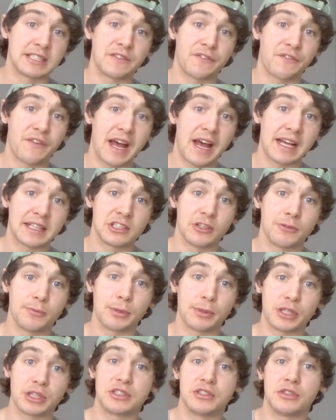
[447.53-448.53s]
is faster
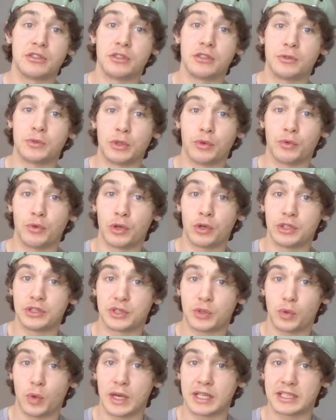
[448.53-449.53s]
because you're doing the
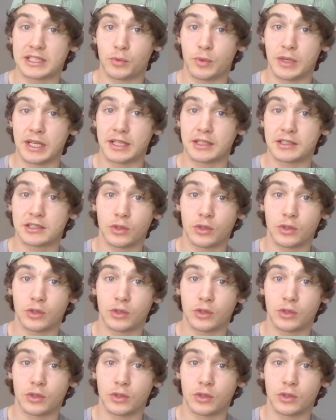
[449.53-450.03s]
runs twice a week.